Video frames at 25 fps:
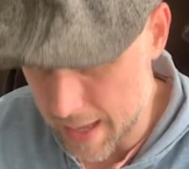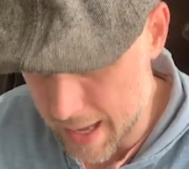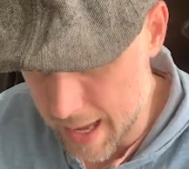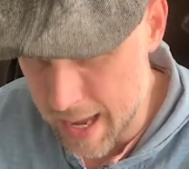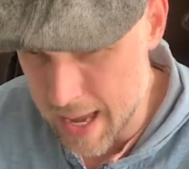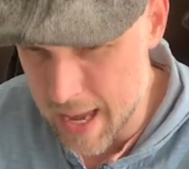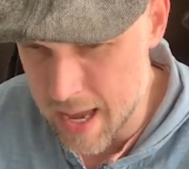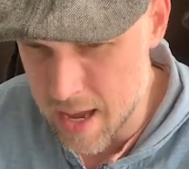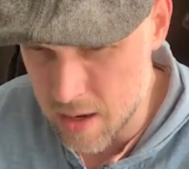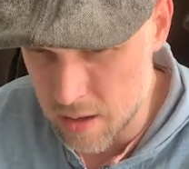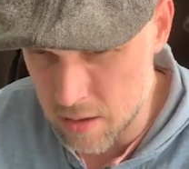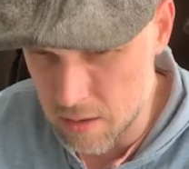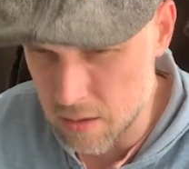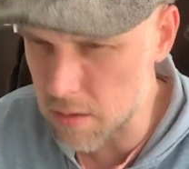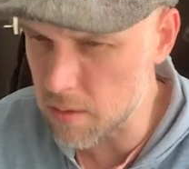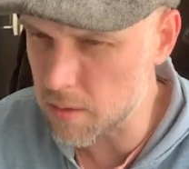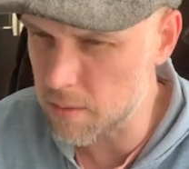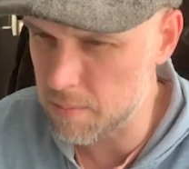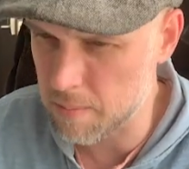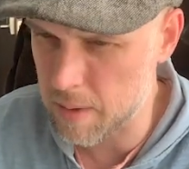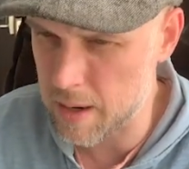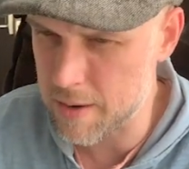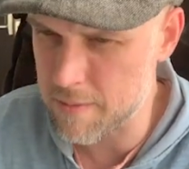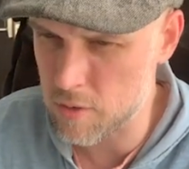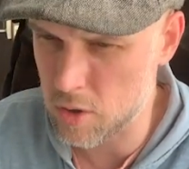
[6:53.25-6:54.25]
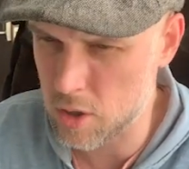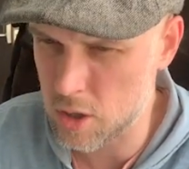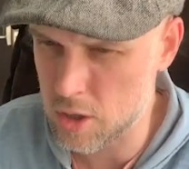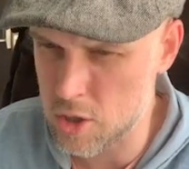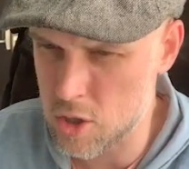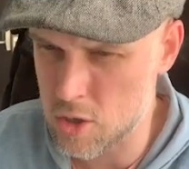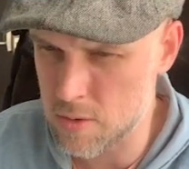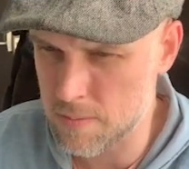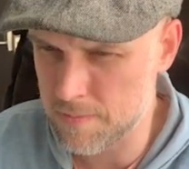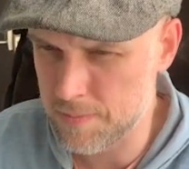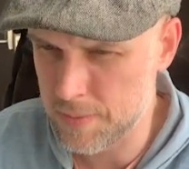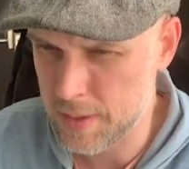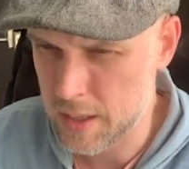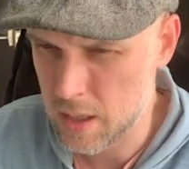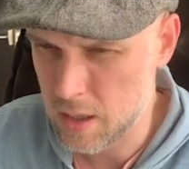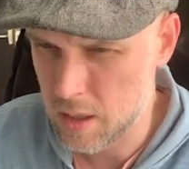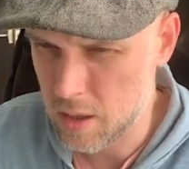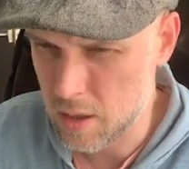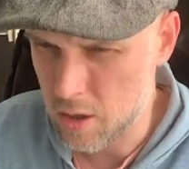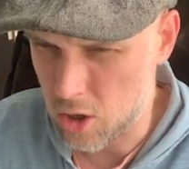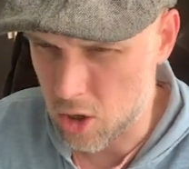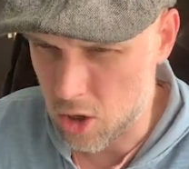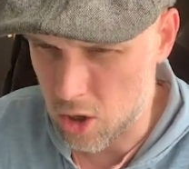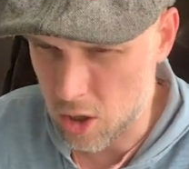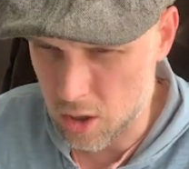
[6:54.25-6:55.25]
and my volume
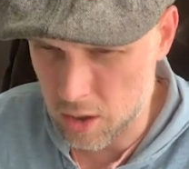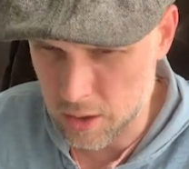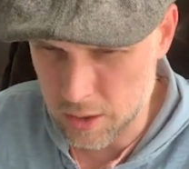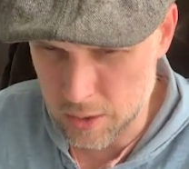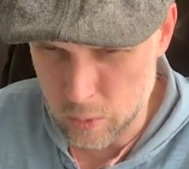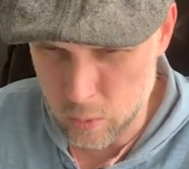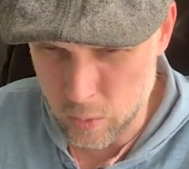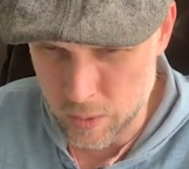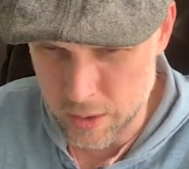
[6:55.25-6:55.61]
all in